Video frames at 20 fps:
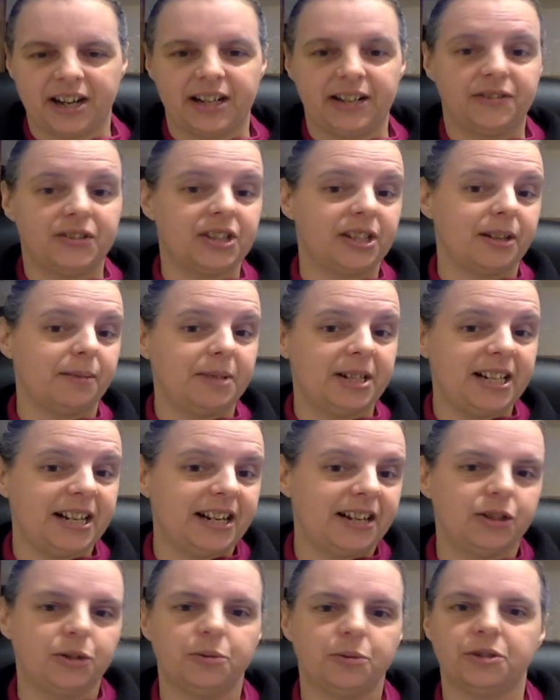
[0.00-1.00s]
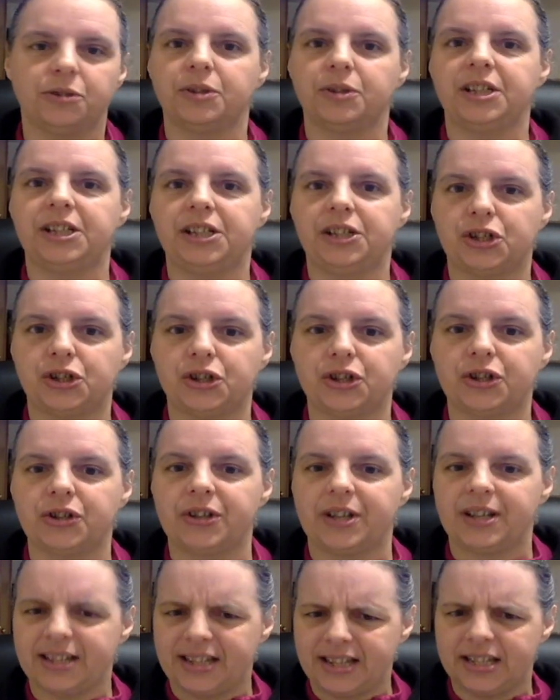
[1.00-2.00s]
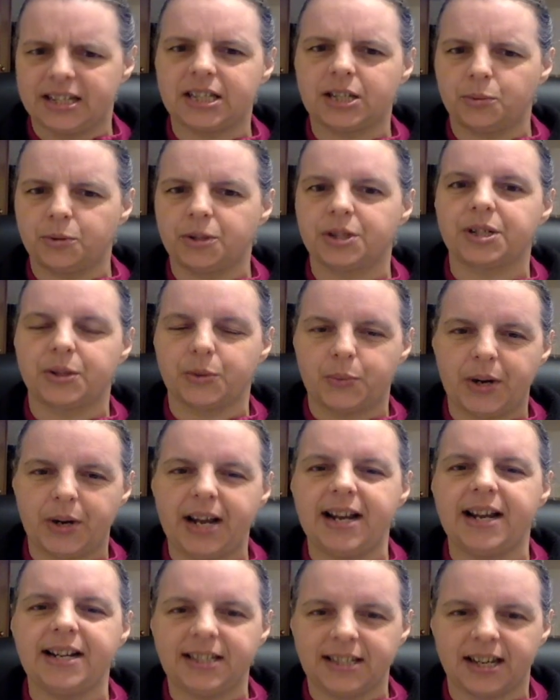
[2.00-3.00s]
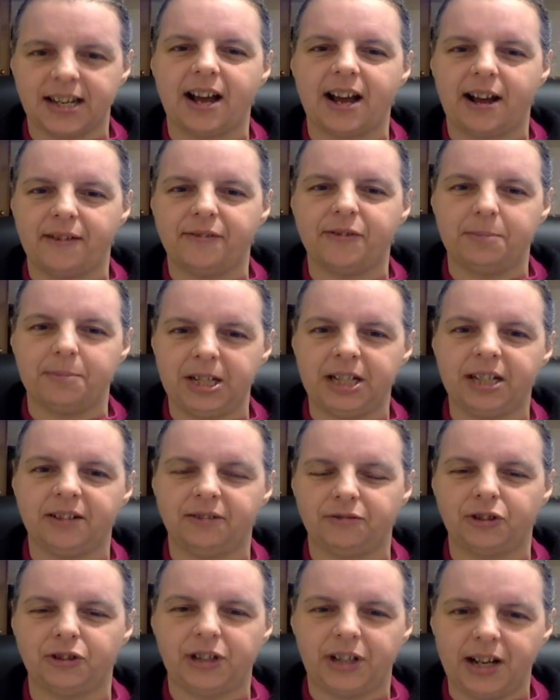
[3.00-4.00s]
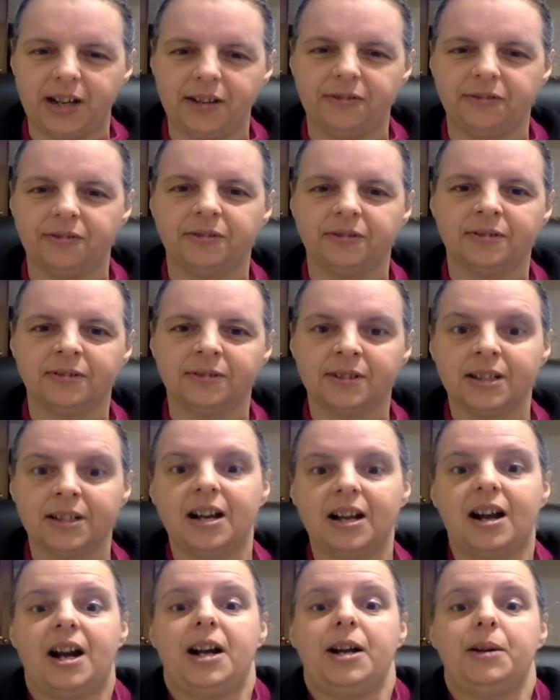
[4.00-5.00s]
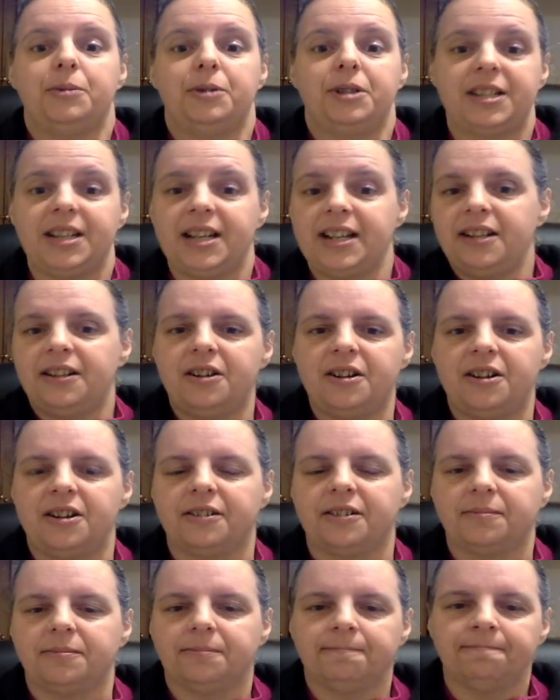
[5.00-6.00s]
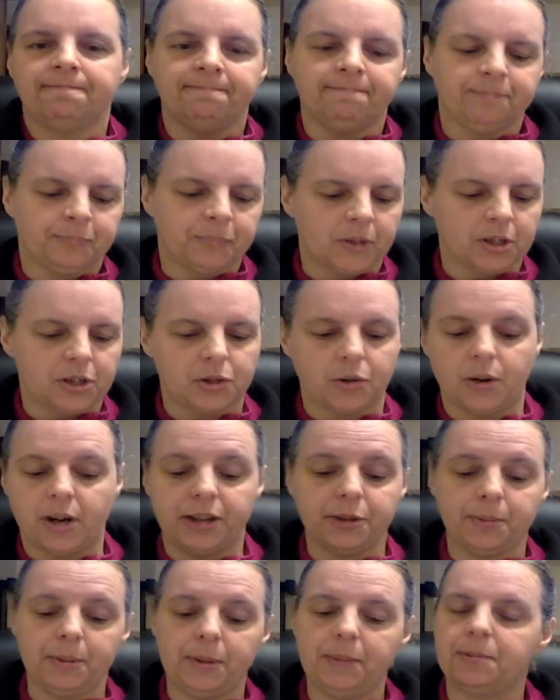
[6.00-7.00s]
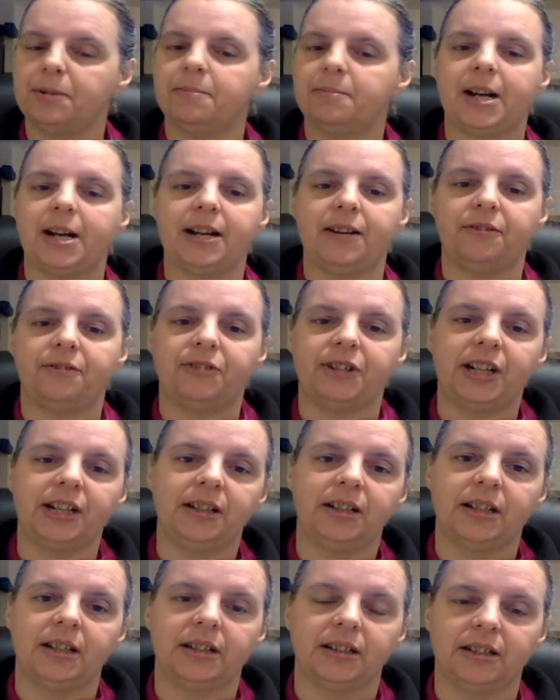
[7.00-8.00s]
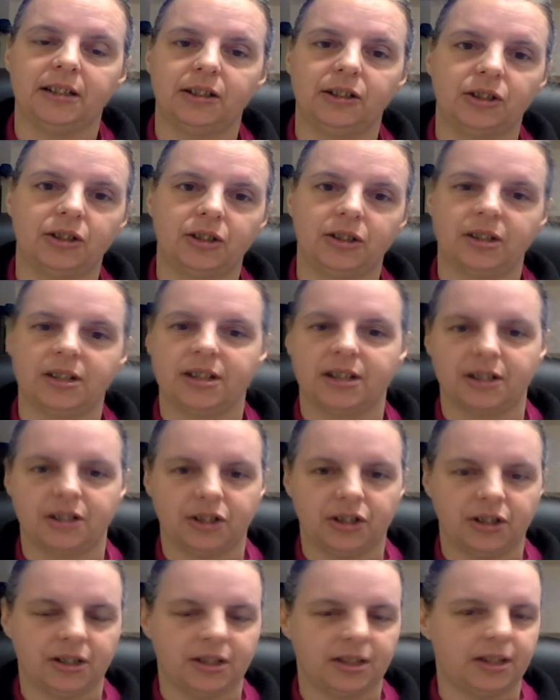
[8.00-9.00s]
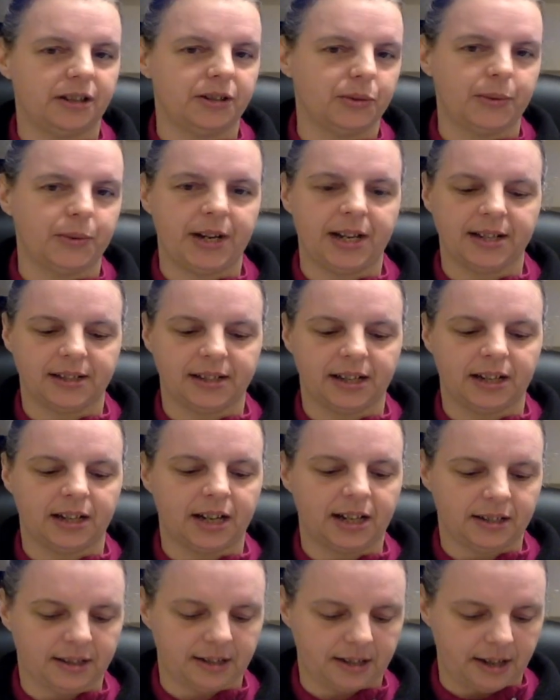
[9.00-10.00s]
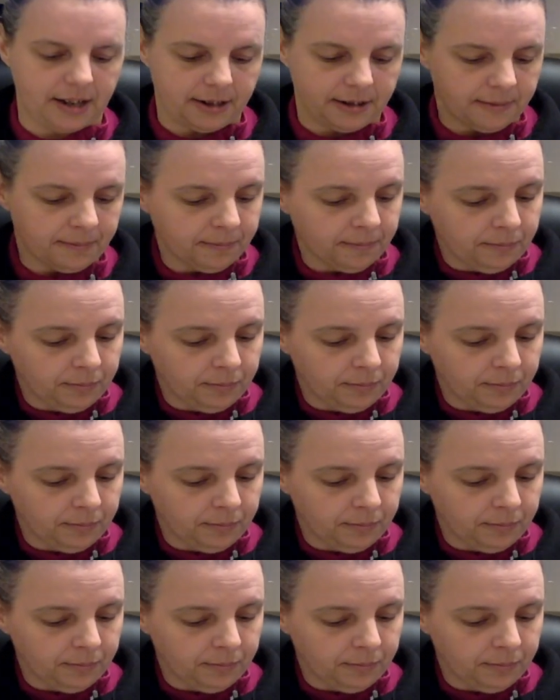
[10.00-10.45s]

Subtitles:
If somebody else was really sure that this was the way to have a meaningful life, I would take it on. So other people might find that there's seductions in other ways, like I said.